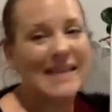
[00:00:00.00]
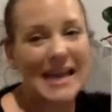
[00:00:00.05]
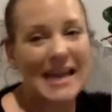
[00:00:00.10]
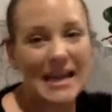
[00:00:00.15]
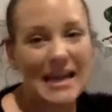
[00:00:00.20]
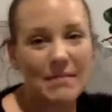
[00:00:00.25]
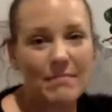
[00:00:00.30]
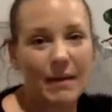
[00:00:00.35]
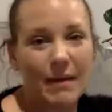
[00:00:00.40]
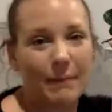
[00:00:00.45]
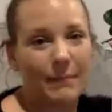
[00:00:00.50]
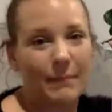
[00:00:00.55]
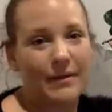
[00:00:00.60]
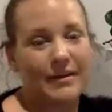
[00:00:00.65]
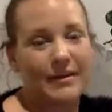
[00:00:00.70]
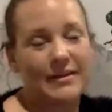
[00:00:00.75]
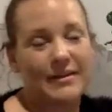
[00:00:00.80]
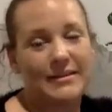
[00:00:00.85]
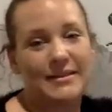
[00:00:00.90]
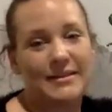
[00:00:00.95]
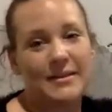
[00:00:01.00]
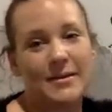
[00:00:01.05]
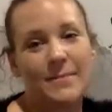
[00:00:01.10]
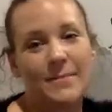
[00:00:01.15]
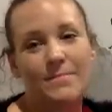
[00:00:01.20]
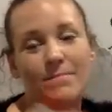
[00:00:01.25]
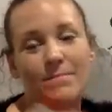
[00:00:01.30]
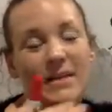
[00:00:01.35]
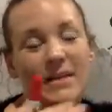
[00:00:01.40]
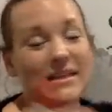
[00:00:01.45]
team members,
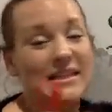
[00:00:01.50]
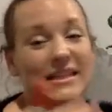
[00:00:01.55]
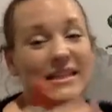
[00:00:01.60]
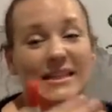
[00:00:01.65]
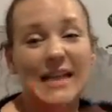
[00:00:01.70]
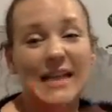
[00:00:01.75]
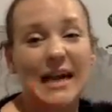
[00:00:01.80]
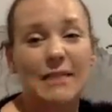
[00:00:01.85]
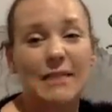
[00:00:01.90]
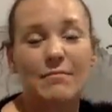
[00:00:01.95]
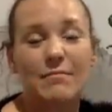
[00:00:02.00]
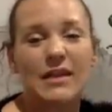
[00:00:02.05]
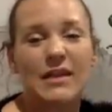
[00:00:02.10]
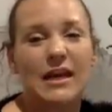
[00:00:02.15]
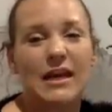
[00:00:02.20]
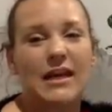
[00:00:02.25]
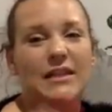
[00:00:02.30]
it's the same thing.